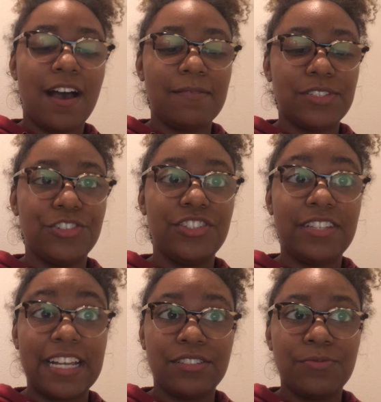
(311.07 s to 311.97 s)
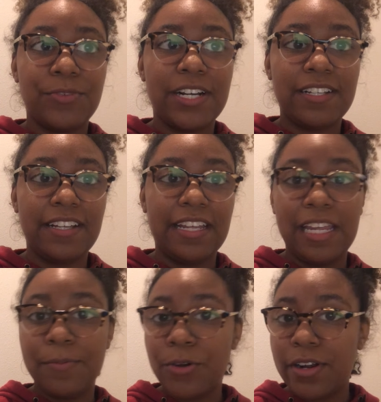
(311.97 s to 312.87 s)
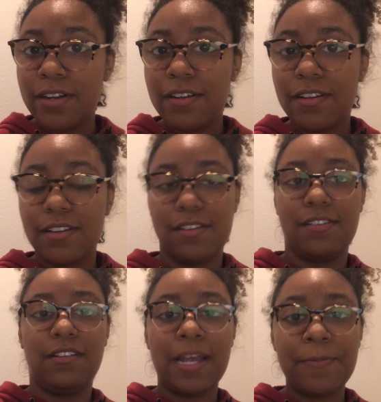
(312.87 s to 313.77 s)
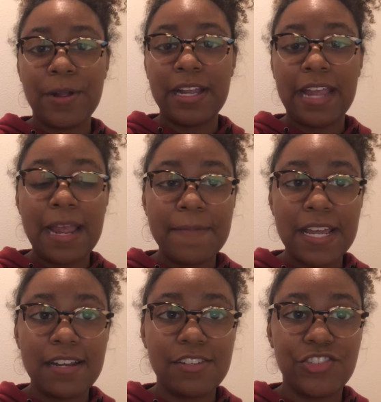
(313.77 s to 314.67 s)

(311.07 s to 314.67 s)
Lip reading: So that's where the keyboard library came in.